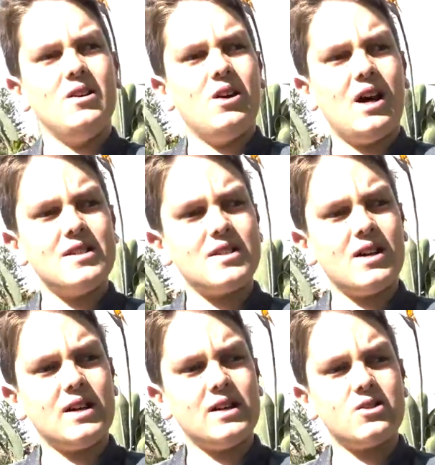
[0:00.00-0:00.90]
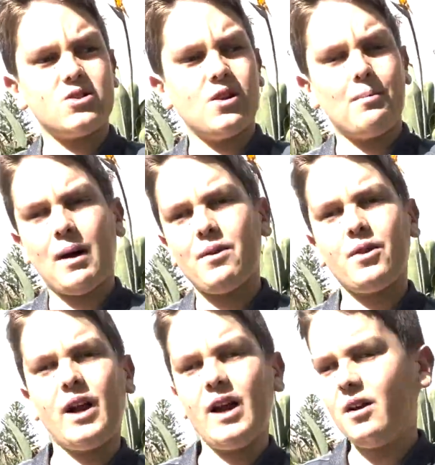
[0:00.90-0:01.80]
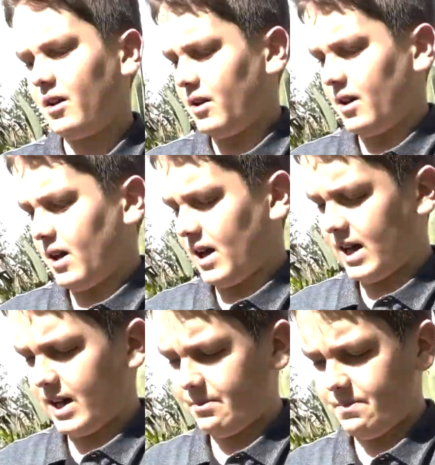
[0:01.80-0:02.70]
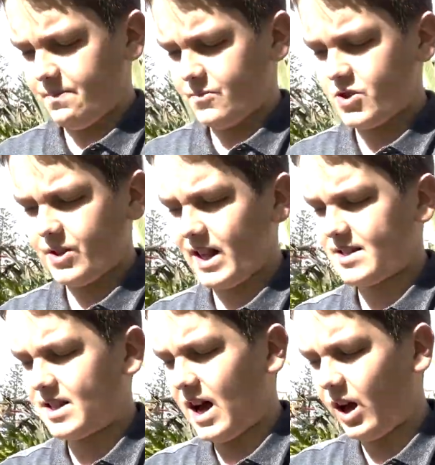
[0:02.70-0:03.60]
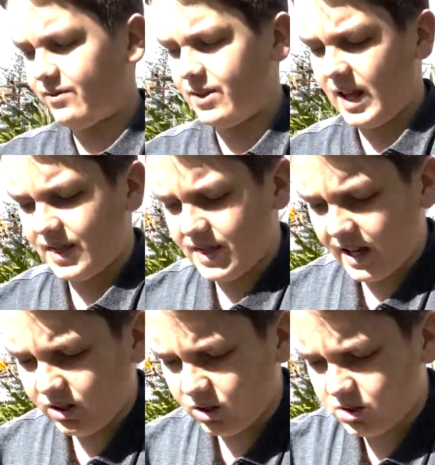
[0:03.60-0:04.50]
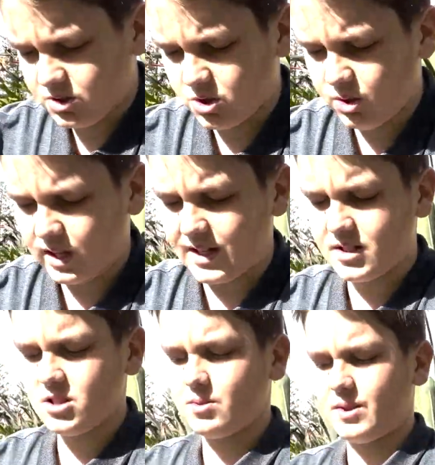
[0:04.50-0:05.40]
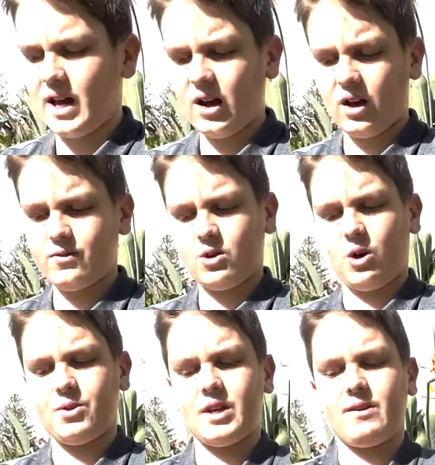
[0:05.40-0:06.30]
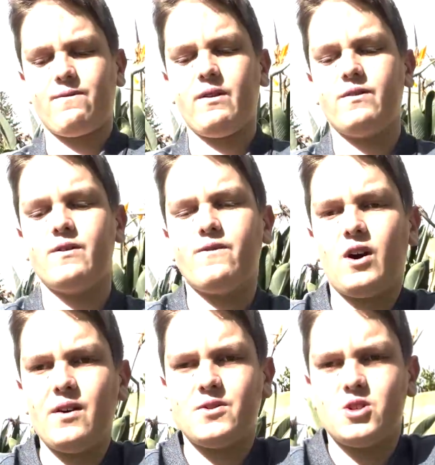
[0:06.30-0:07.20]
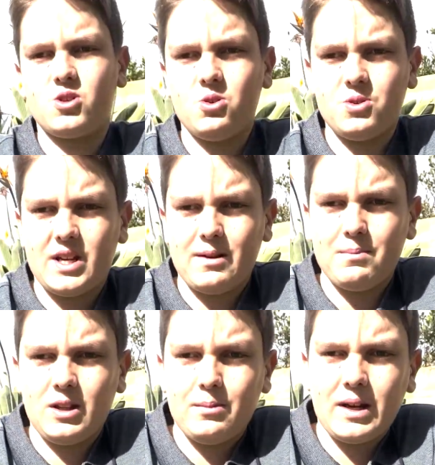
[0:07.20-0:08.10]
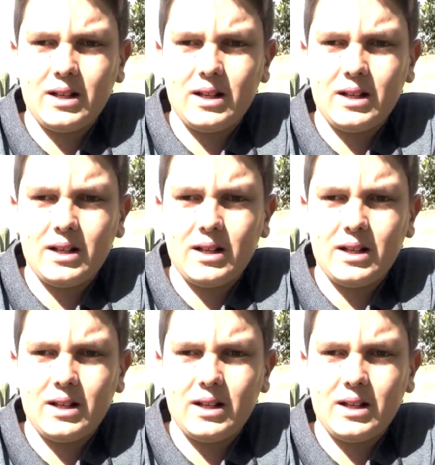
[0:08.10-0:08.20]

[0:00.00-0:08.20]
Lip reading: I'd say, a month now. So that's that. I've then got two lenses with that. I've got the 55 to 210mm